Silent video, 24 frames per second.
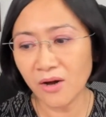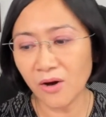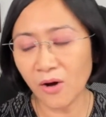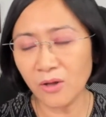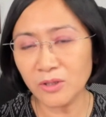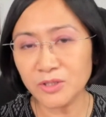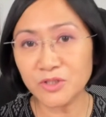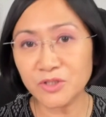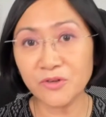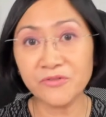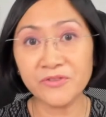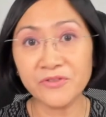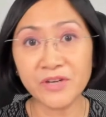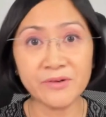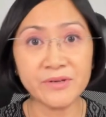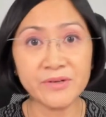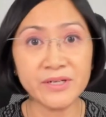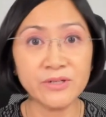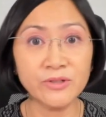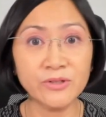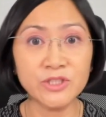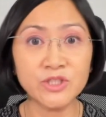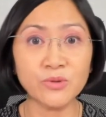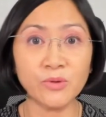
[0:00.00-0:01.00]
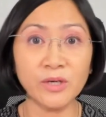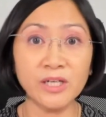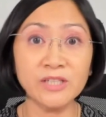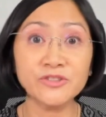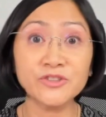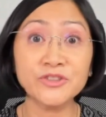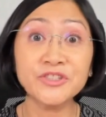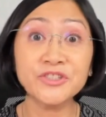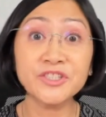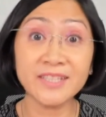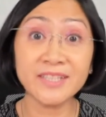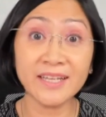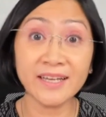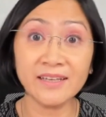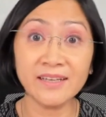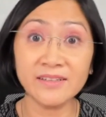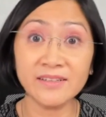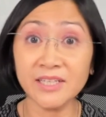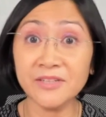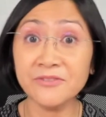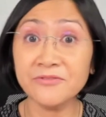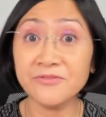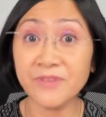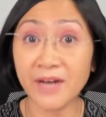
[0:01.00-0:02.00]
also very good to understand
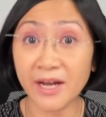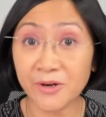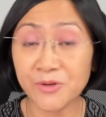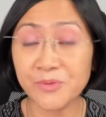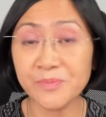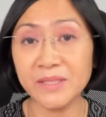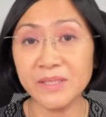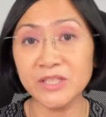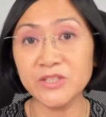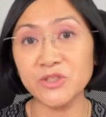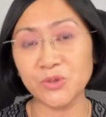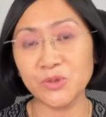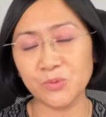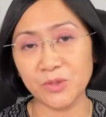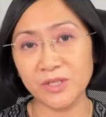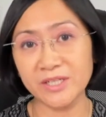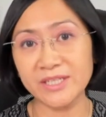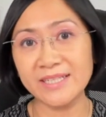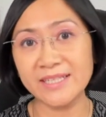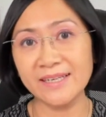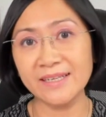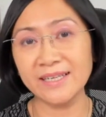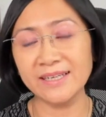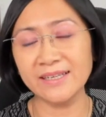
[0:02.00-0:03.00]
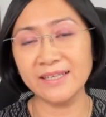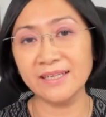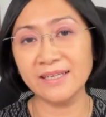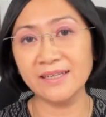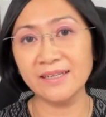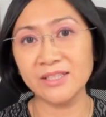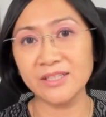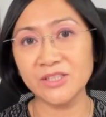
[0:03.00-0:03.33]
the environment you're working in